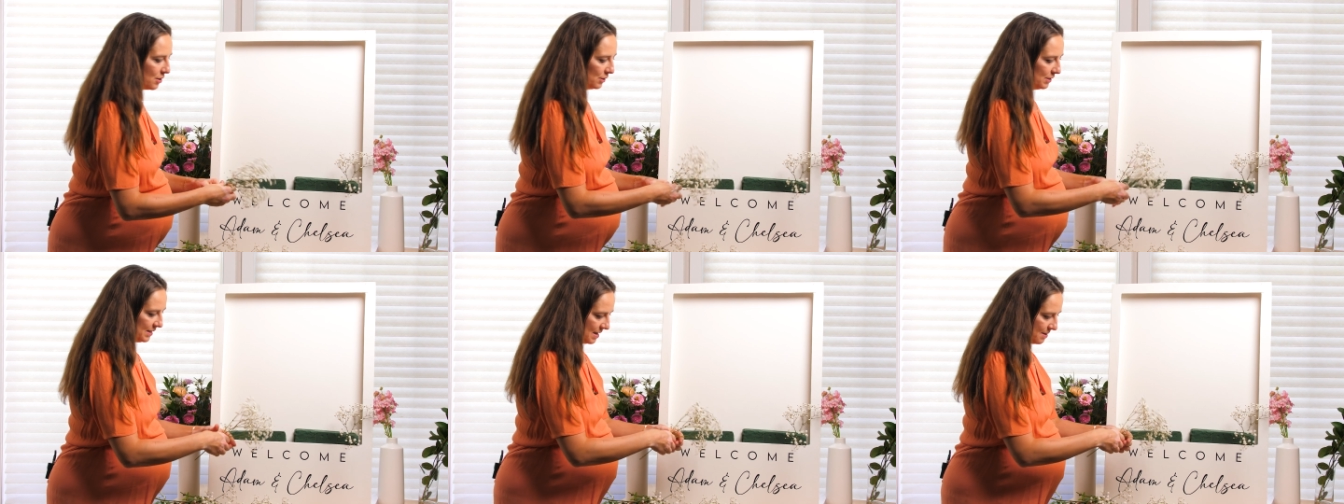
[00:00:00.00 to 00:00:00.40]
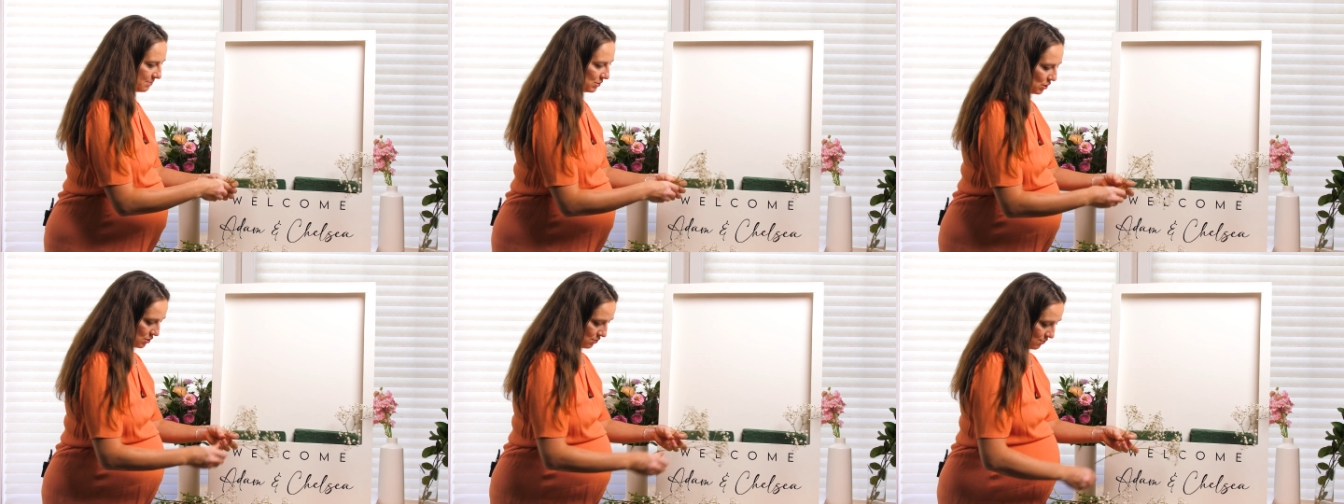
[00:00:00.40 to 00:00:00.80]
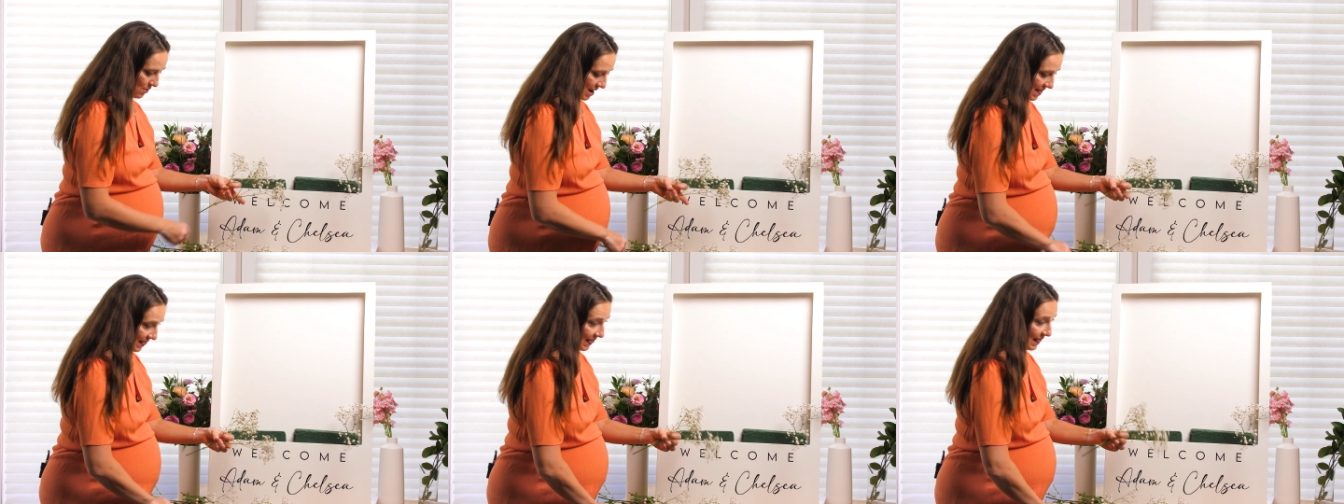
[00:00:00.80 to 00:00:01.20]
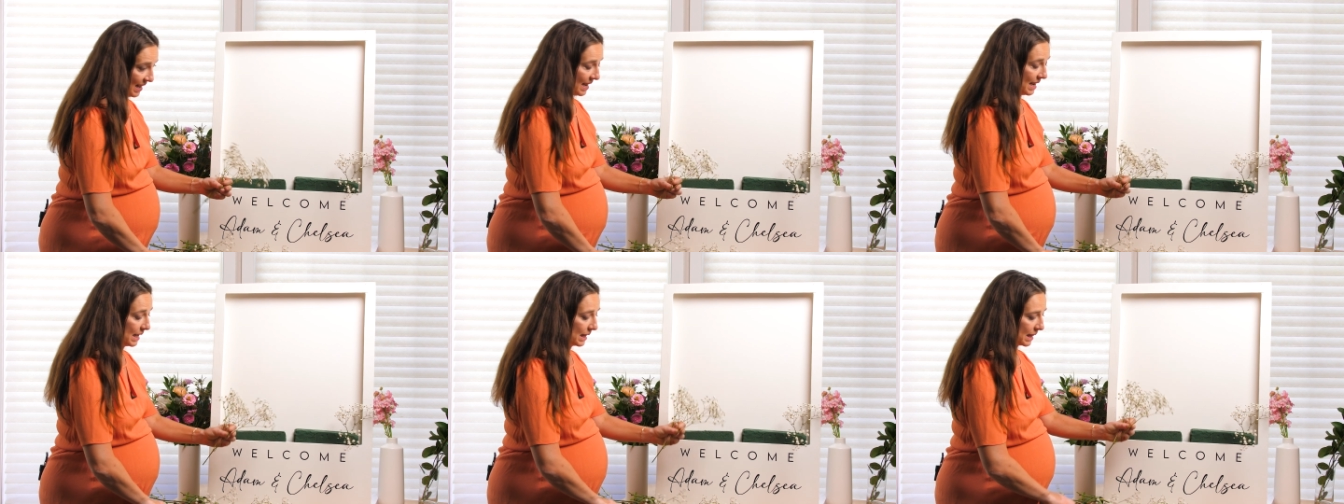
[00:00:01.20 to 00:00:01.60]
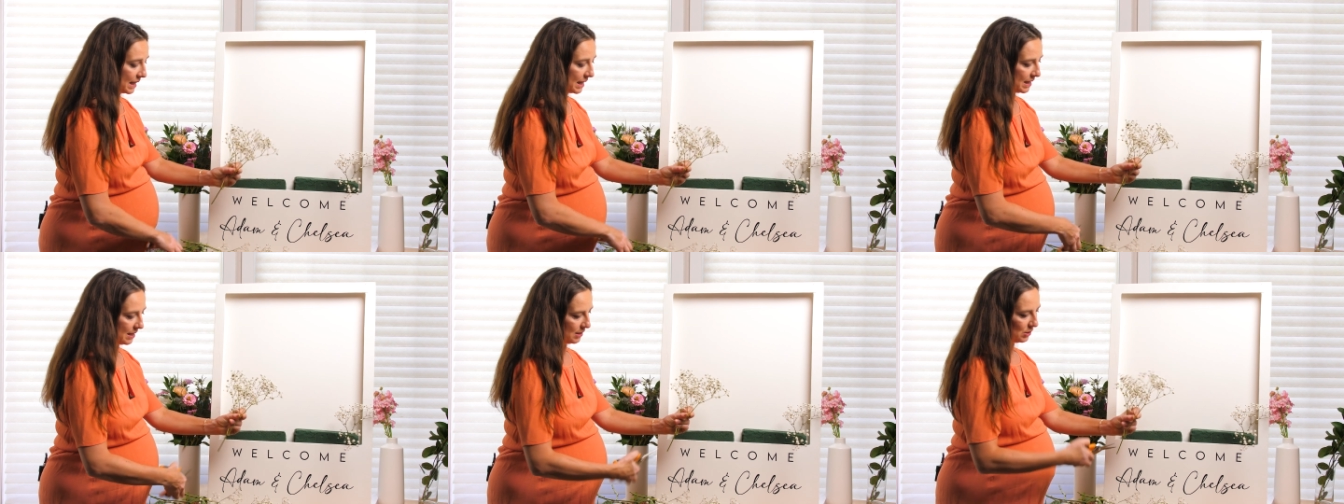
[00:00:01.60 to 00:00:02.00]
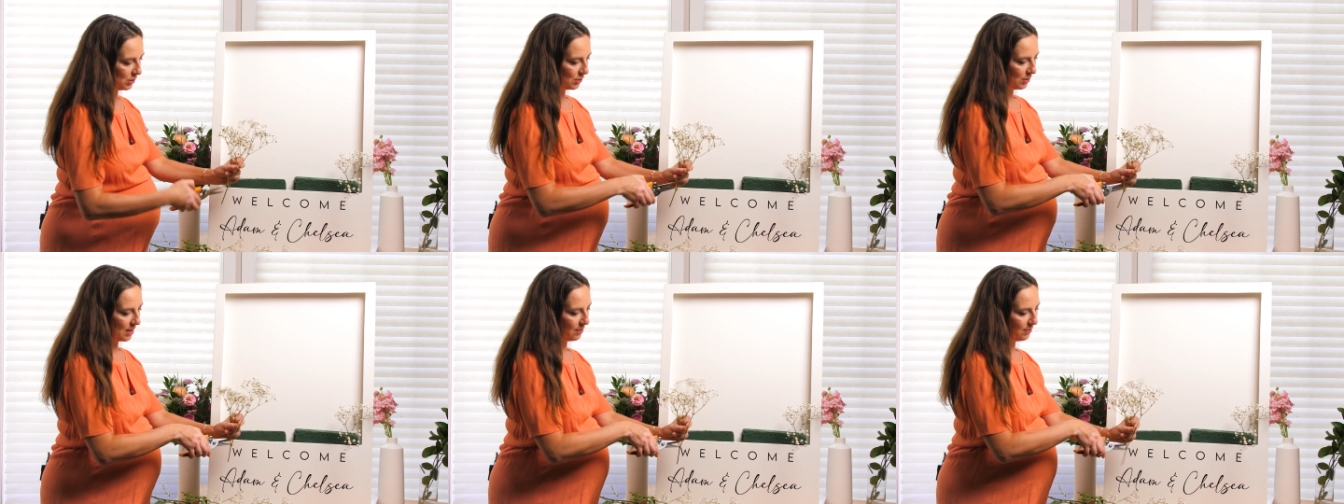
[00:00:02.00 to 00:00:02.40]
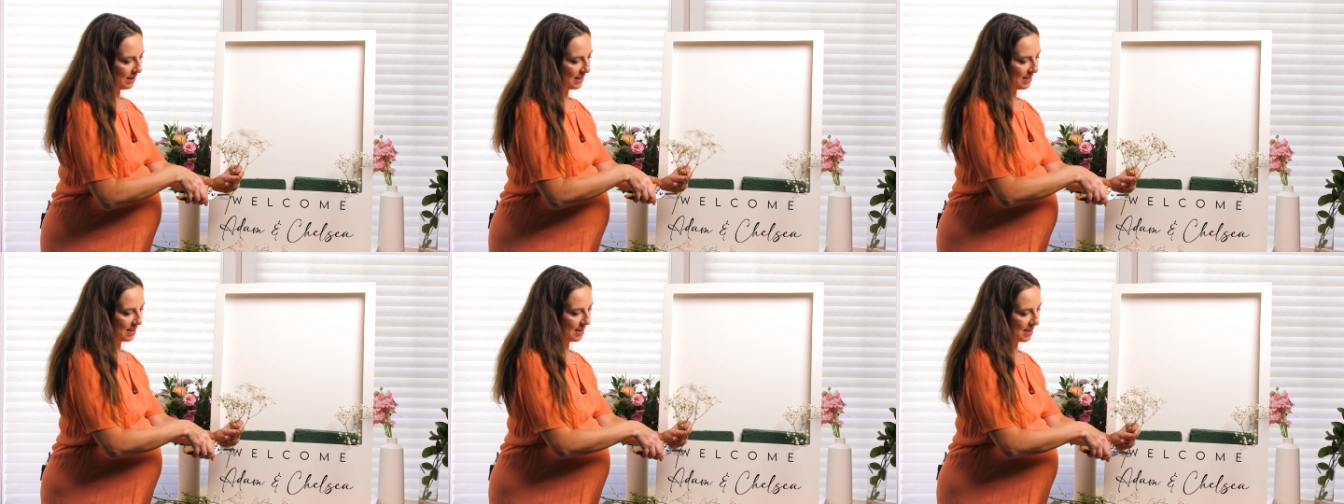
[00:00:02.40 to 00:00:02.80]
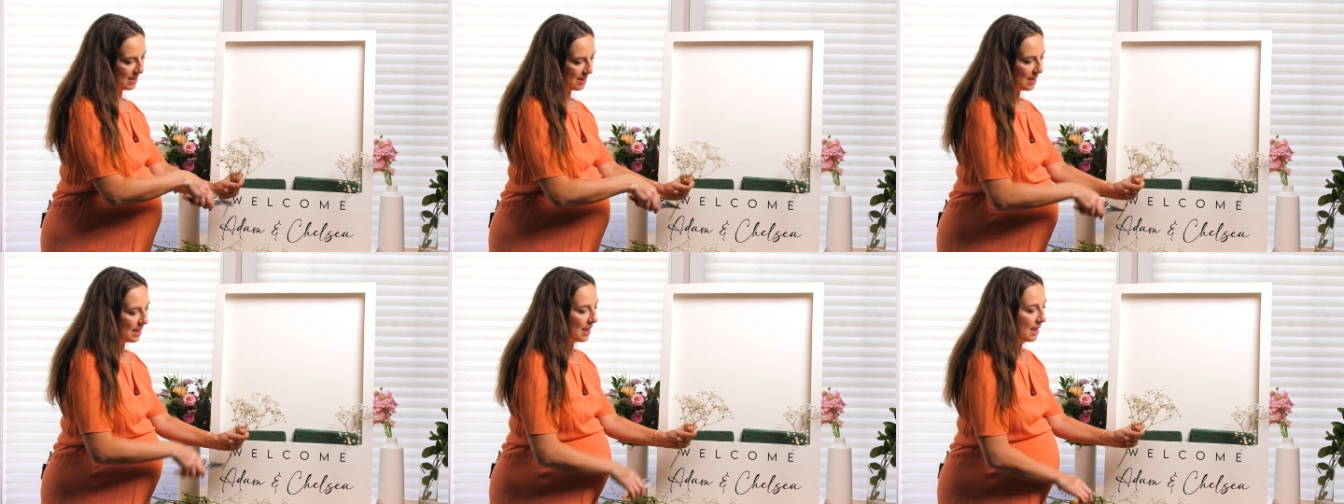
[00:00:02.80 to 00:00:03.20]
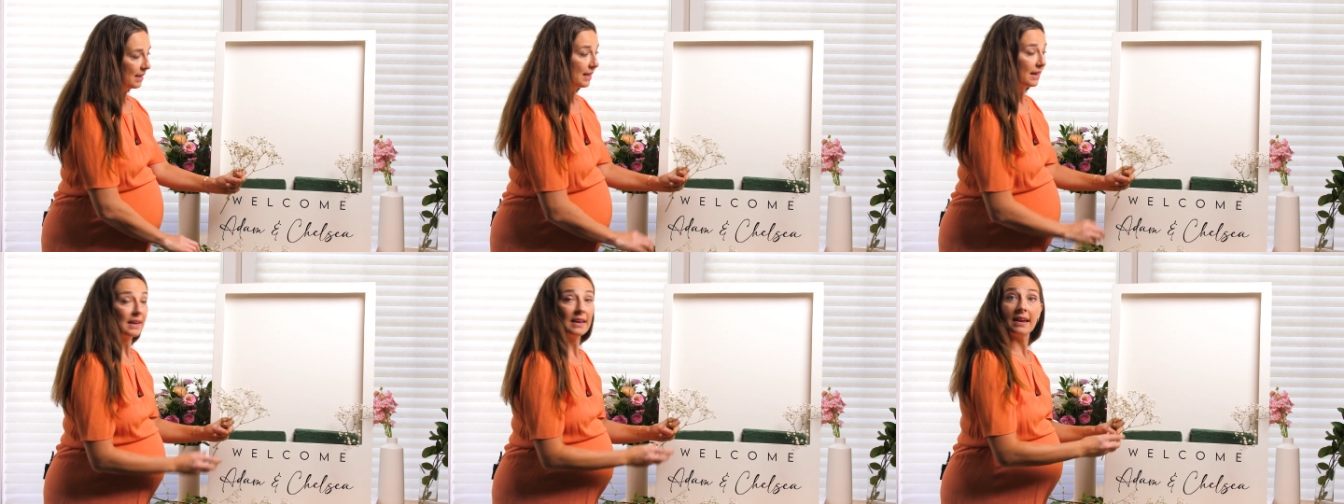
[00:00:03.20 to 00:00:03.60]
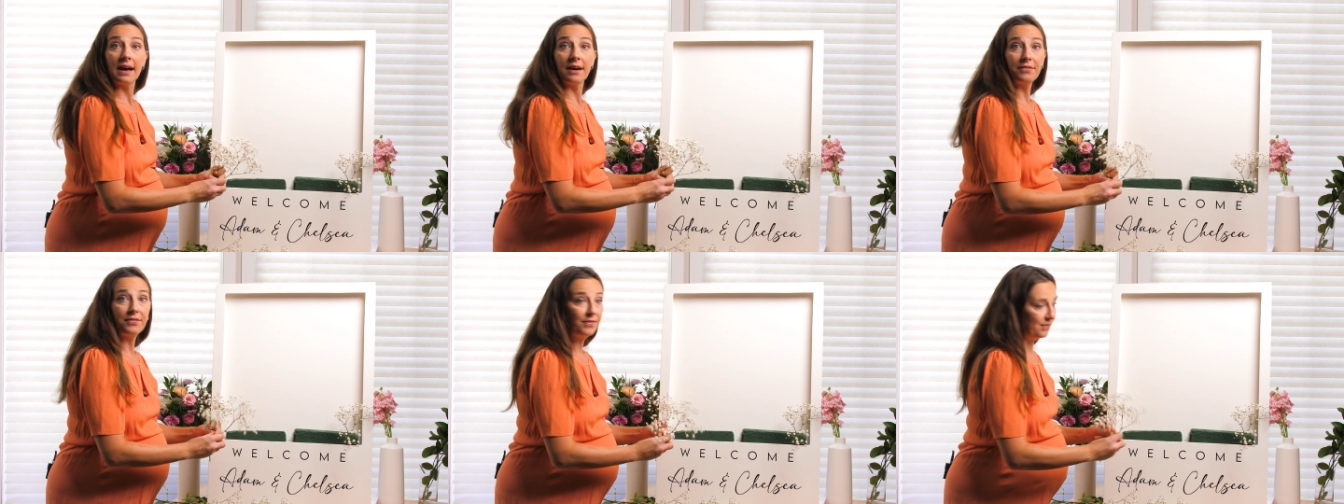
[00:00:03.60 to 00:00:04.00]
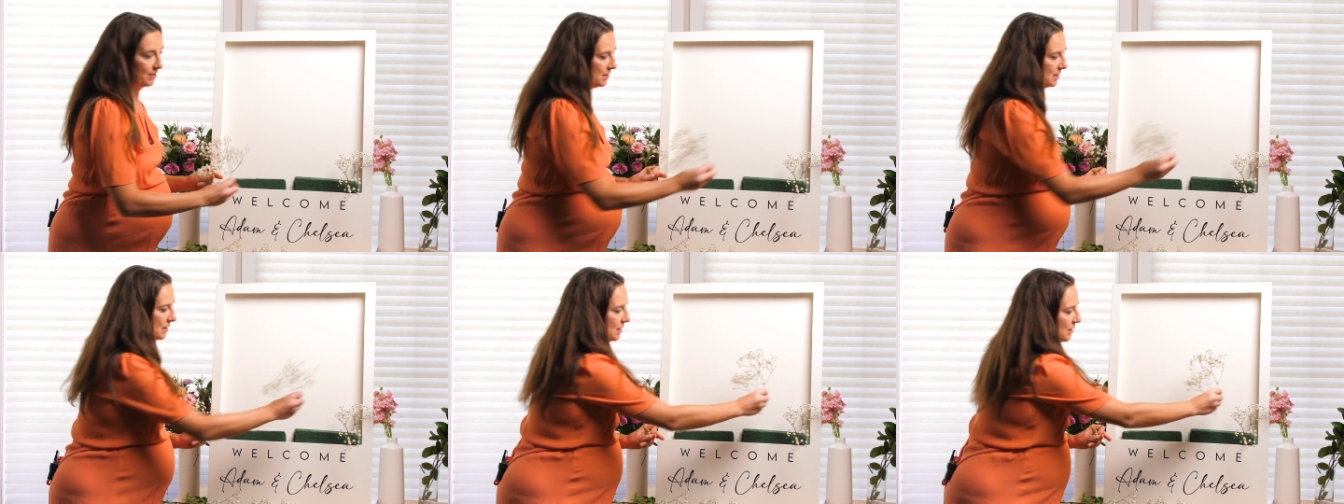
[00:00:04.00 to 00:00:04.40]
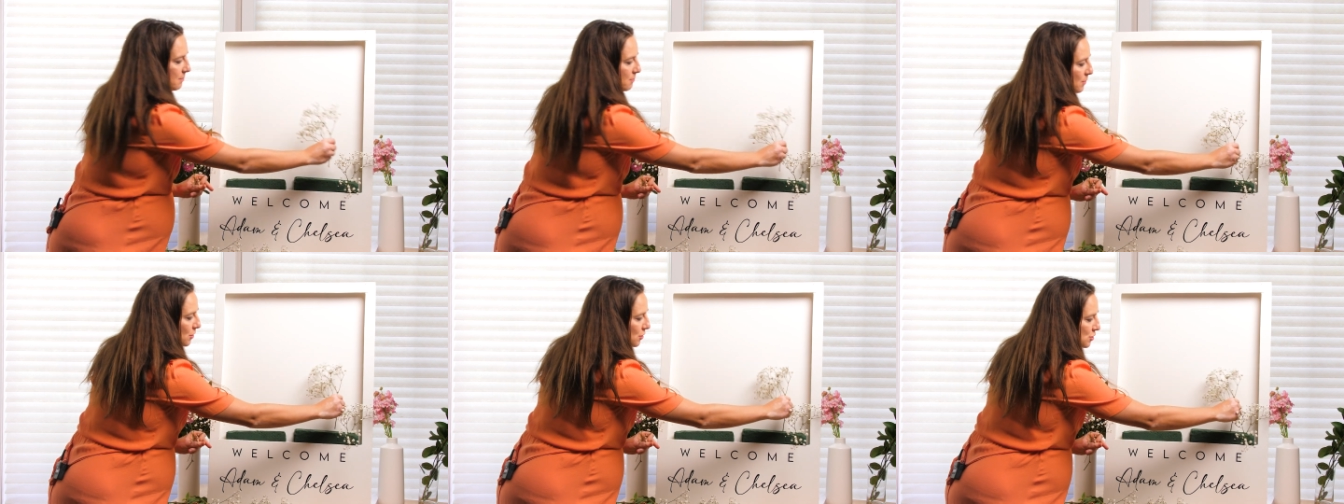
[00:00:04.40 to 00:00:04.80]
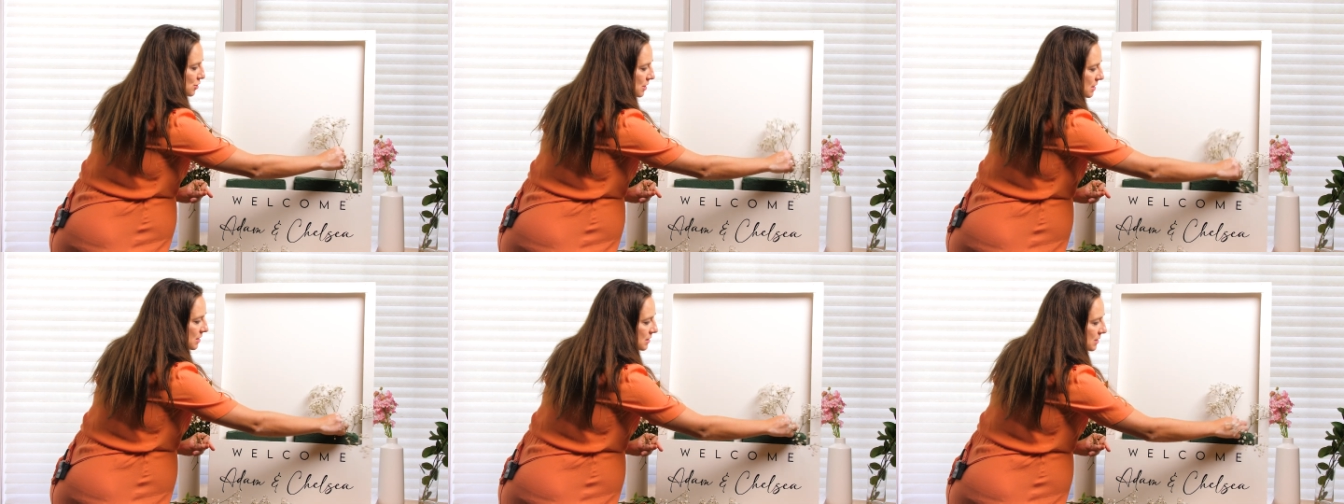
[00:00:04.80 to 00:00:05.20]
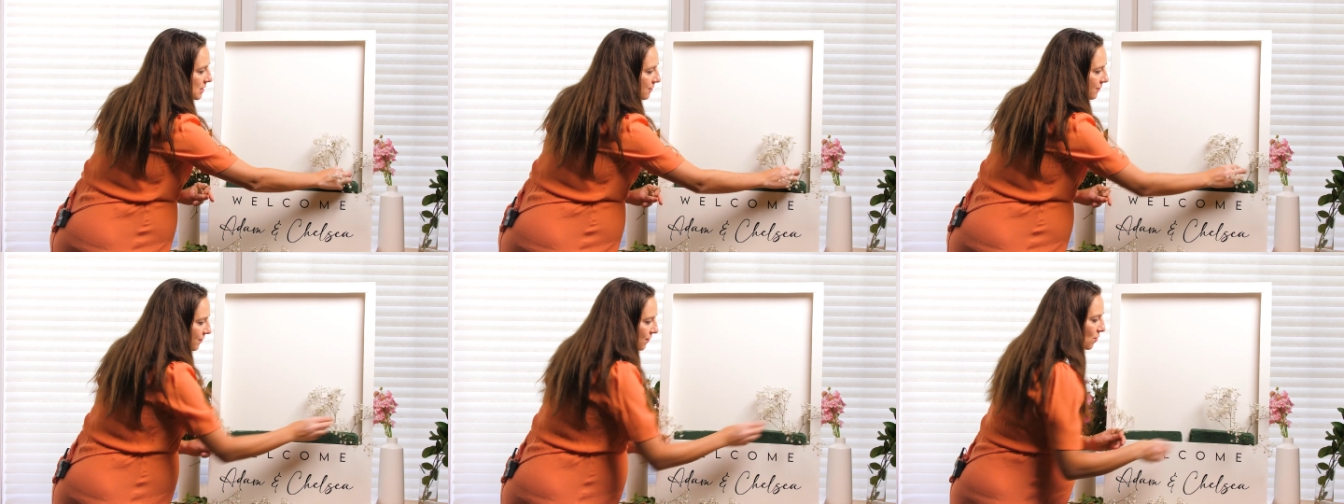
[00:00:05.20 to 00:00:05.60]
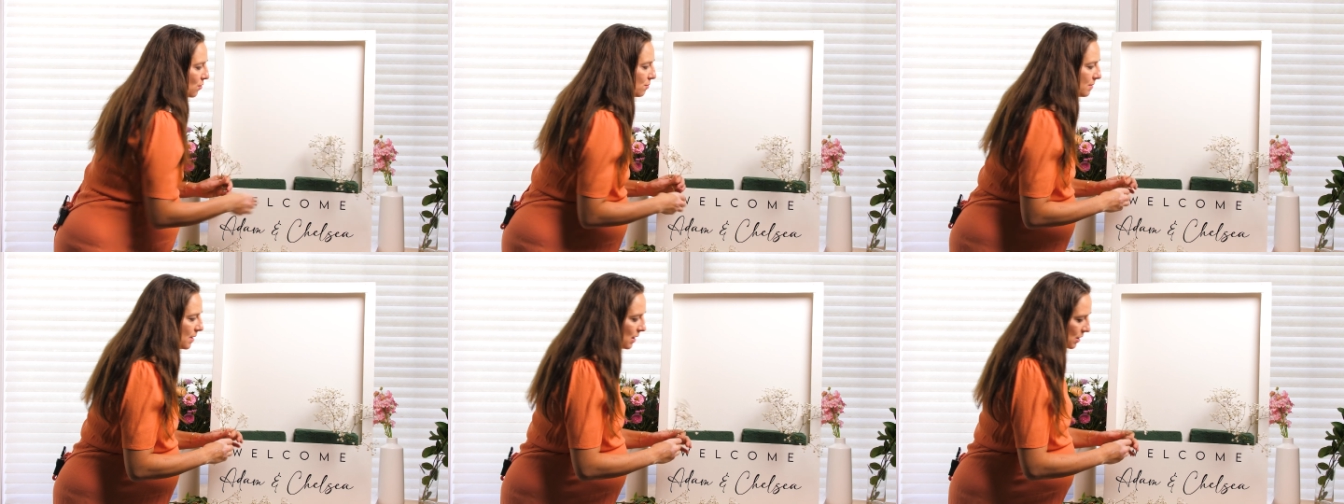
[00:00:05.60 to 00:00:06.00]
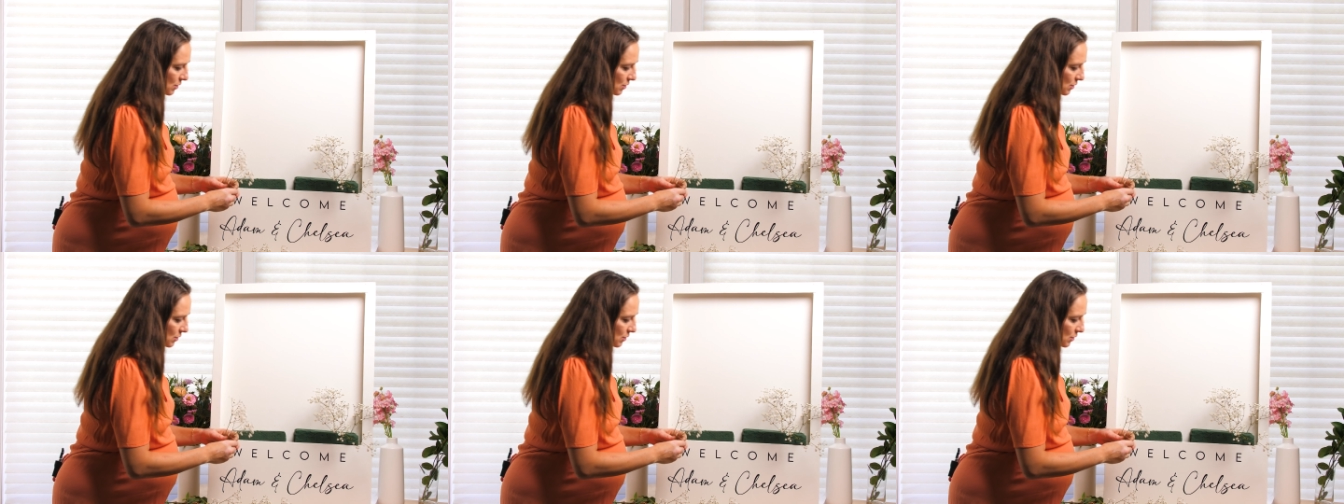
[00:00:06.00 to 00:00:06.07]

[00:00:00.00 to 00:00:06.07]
your stems are the right length, so that way they get enough immersion into the foam,